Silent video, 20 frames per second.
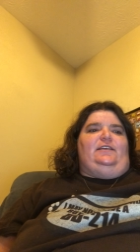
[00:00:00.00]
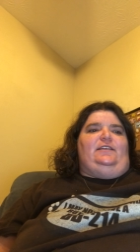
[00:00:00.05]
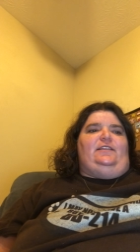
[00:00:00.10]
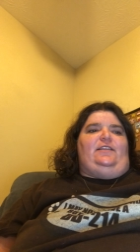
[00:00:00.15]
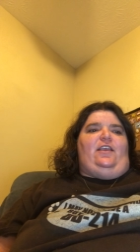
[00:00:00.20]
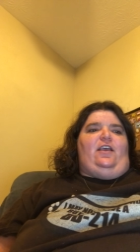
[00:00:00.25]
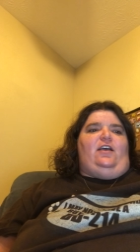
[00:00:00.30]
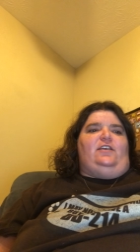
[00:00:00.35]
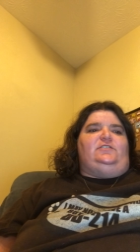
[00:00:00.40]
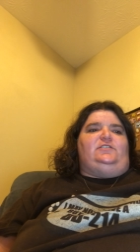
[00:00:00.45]

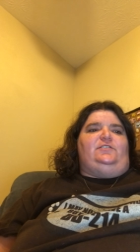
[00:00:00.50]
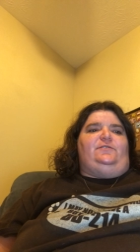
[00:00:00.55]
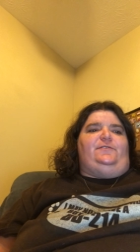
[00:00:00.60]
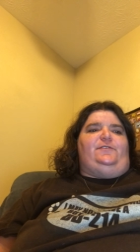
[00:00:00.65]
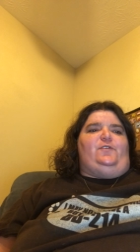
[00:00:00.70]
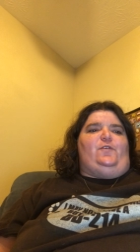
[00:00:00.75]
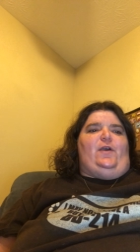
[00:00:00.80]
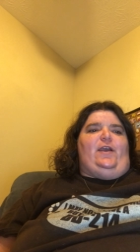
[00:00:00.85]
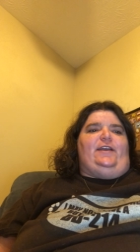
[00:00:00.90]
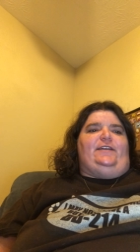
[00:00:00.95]
They also
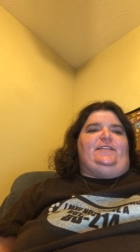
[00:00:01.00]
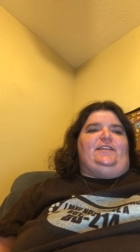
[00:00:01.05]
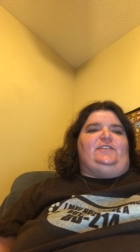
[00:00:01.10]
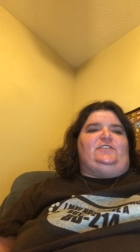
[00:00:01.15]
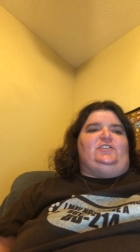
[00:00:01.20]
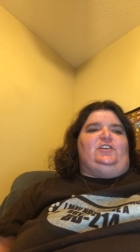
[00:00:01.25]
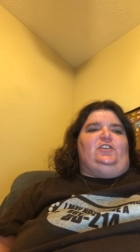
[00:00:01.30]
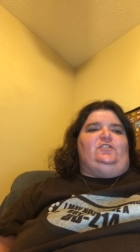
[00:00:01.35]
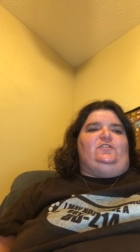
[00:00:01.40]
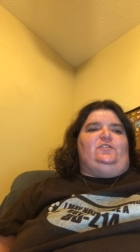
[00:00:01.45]
required that
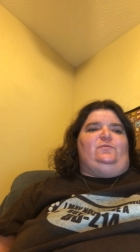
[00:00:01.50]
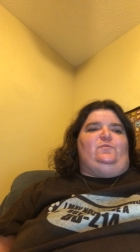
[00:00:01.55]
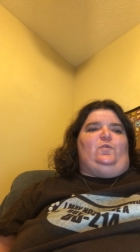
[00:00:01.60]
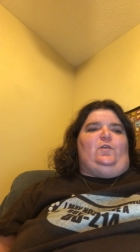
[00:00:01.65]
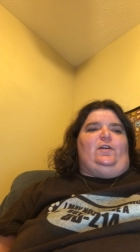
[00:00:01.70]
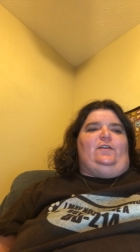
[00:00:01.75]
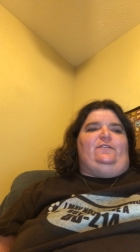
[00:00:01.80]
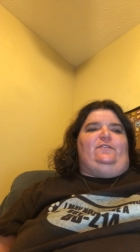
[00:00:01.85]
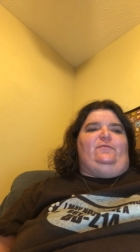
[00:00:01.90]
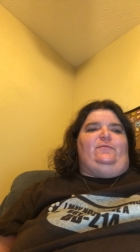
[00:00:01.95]
children
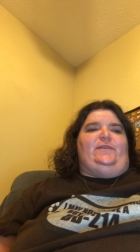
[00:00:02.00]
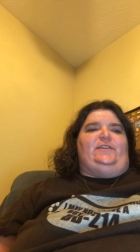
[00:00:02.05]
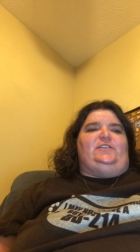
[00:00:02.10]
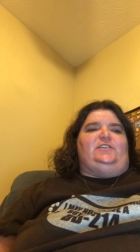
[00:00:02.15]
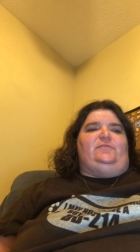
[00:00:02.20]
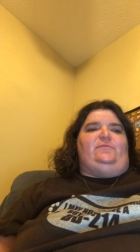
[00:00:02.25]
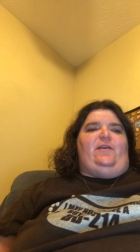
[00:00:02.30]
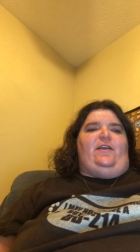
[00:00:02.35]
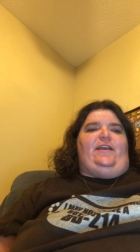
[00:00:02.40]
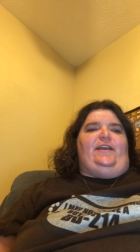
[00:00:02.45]
born from
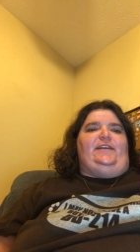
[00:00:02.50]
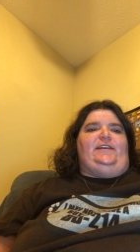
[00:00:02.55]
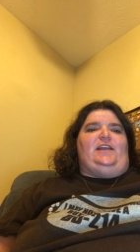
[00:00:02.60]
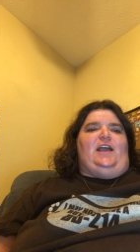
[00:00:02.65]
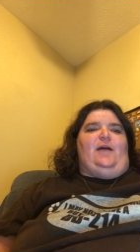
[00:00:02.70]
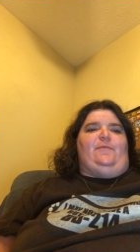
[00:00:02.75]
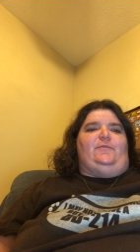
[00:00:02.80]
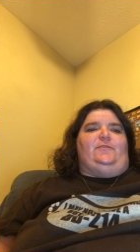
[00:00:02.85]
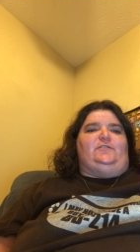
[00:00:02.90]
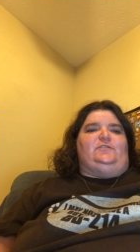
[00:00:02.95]
intermarried
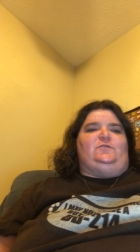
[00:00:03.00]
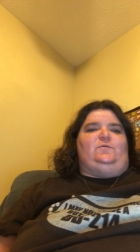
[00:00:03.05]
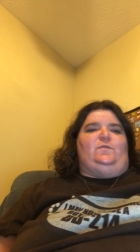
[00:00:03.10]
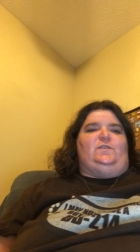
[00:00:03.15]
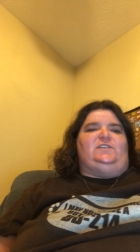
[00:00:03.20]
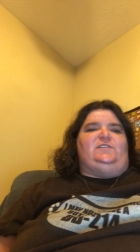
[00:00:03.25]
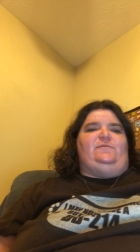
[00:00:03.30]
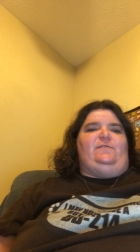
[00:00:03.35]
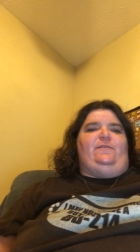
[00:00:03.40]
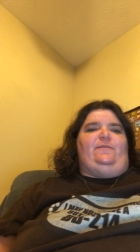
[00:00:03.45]
couples were
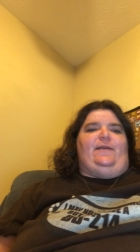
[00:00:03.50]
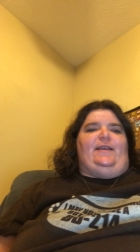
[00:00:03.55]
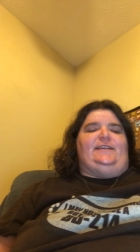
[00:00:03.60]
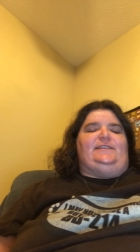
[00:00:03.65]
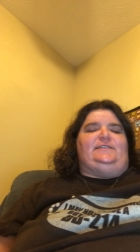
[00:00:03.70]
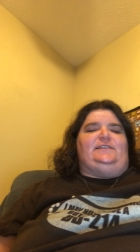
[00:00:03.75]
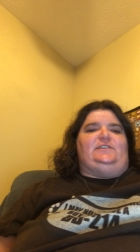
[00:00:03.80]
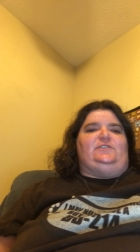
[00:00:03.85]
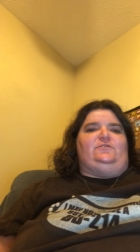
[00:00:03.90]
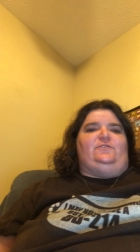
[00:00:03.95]
to be
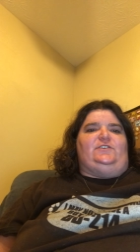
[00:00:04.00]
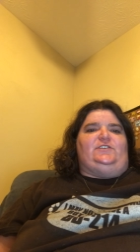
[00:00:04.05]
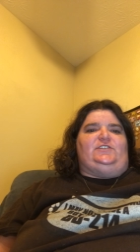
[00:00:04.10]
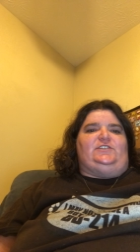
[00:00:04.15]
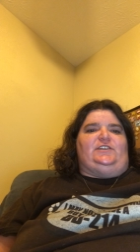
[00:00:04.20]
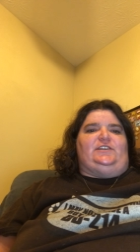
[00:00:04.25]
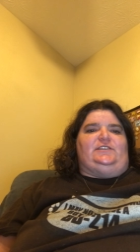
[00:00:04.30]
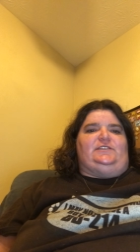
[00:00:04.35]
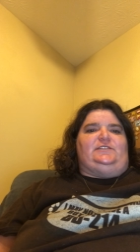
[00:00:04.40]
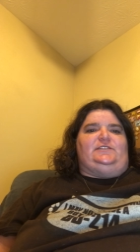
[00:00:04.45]
raised as
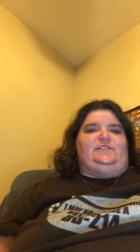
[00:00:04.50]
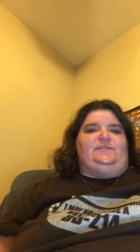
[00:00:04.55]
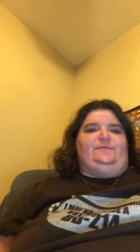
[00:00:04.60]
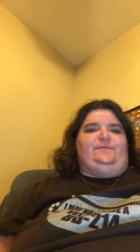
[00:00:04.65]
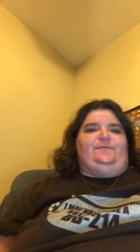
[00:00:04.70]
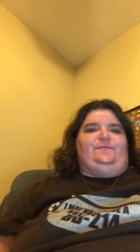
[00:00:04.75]
Christians.